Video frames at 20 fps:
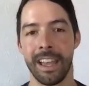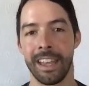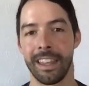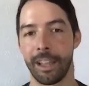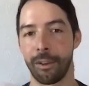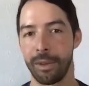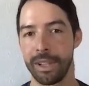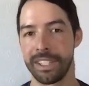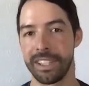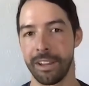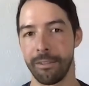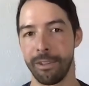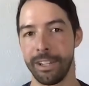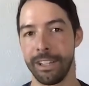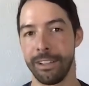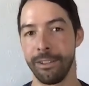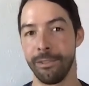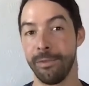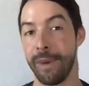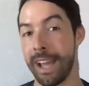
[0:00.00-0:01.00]
Like we said,
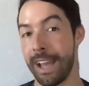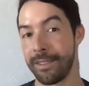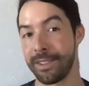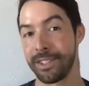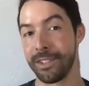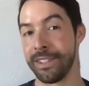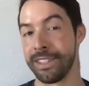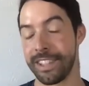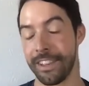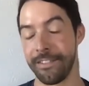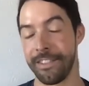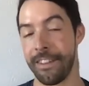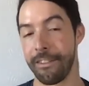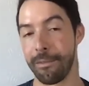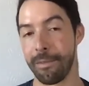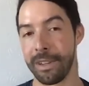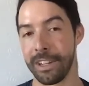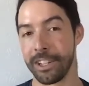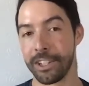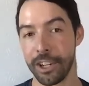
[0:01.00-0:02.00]
you might have students that have
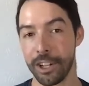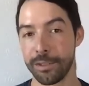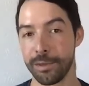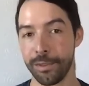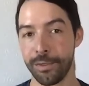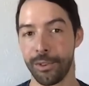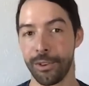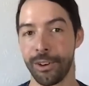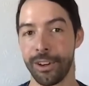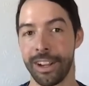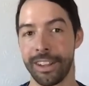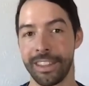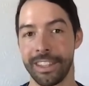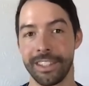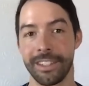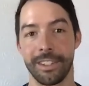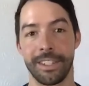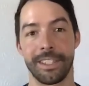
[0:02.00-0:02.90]
never been to church before this,